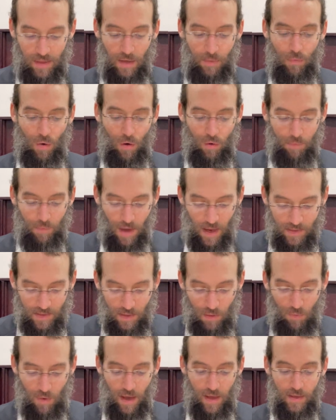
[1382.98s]
they both passed
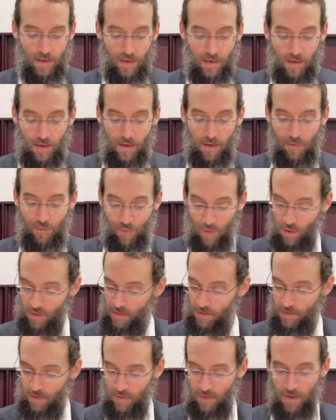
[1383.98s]
away
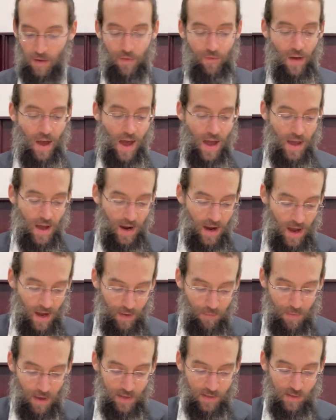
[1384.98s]
first.
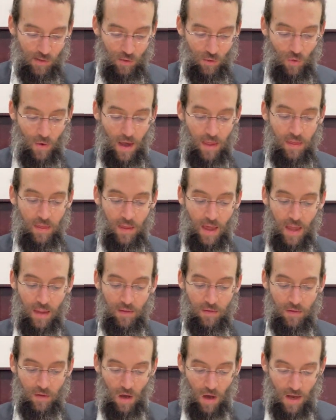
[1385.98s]
Va'achakach meisu, and
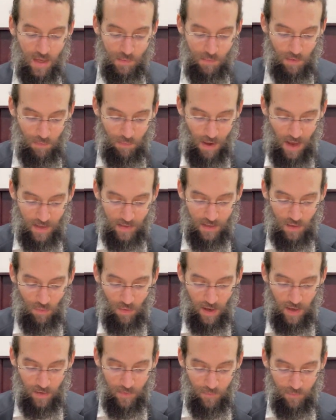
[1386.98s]
then the husband passed
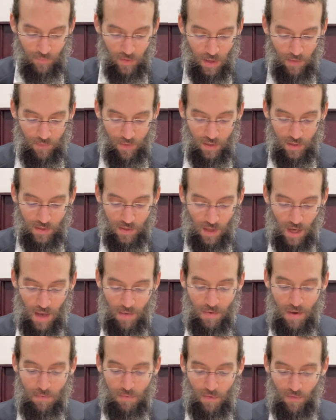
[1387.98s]
away. The
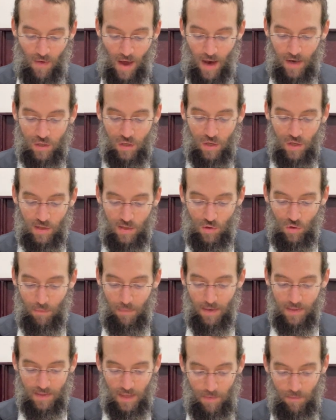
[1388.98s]
Yisayimim of Akshin
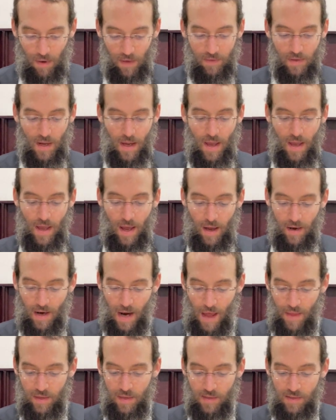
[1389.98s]
Ksubas Iman. And
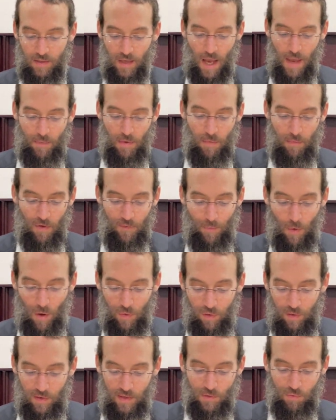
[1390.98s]
now the Yisayimim of
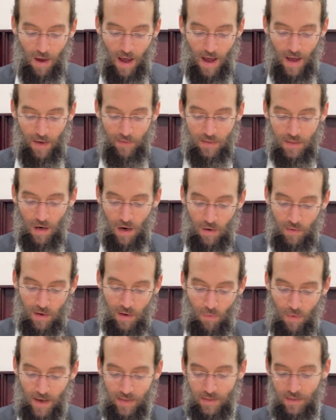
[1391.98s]
both of these wives are
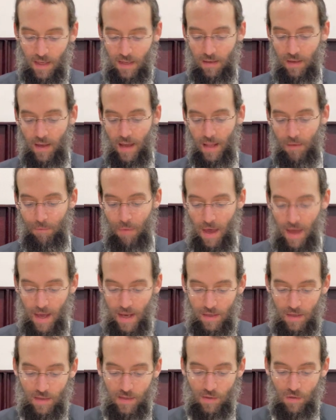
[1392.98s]
requesting to get
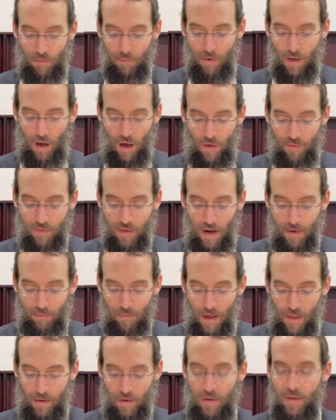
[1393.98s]
paid the Ksuba of their
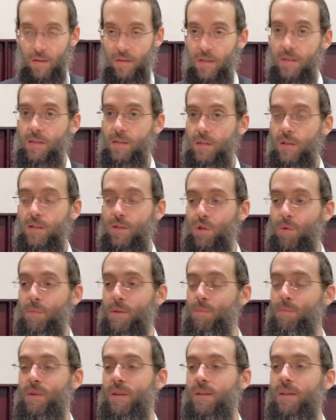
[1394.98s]
mother. This is the
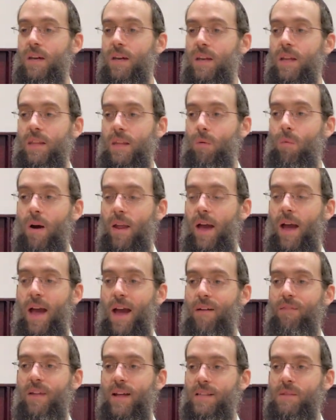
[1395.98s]
Ksubas Benedichin. They want to
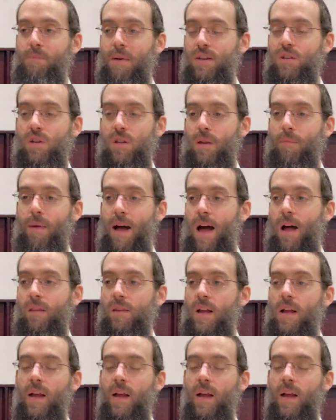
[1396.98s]
have that special amount